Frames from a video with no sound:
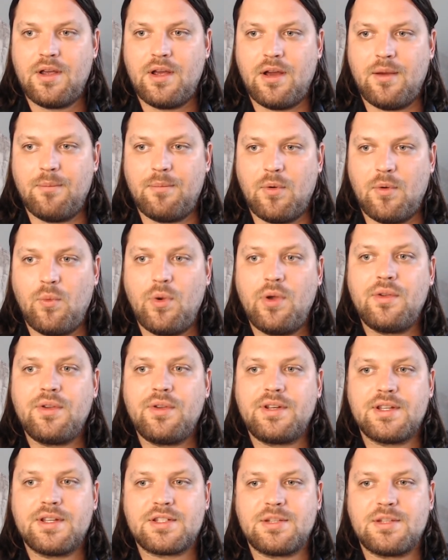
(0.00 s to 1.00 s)
But
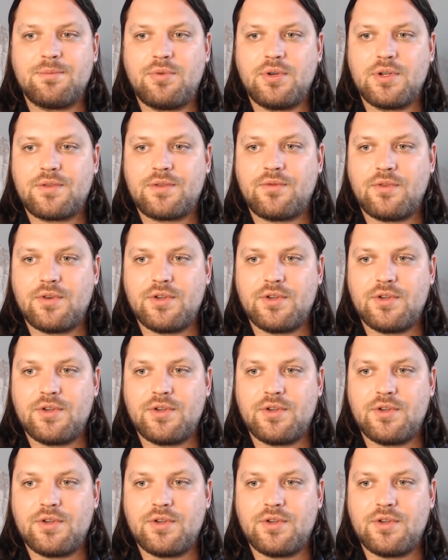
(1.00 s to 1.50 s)
willingness to push for a